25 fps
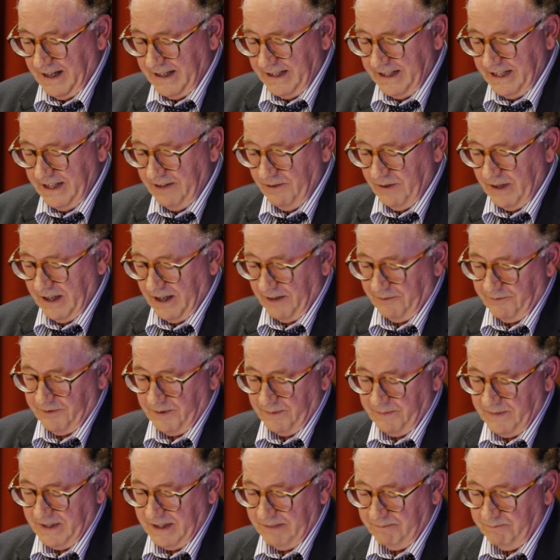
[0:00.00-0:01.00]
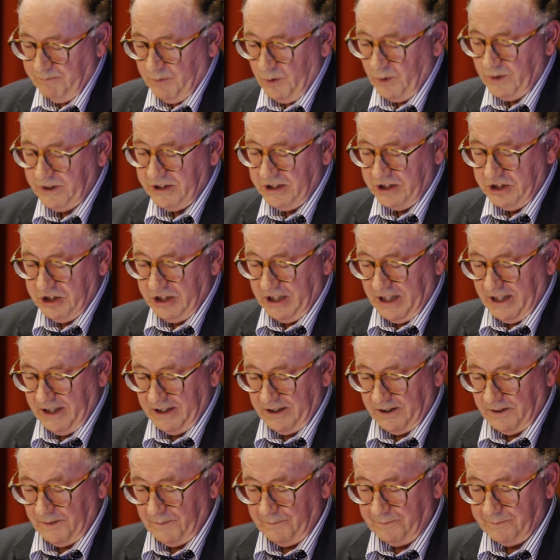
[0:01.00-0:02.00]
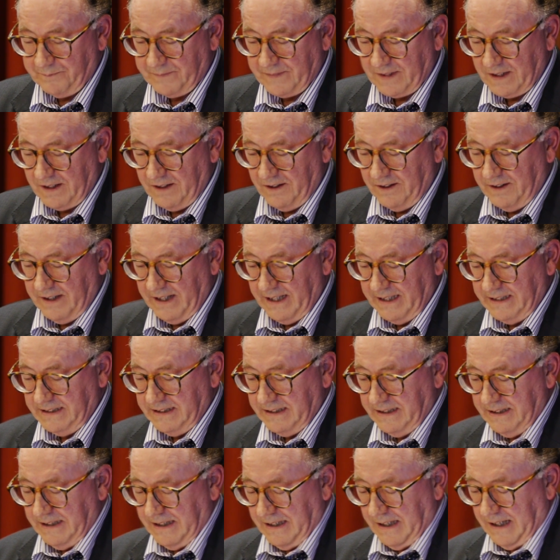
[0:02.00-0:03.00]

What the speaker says: Here we are, from the Malta Journal, all right?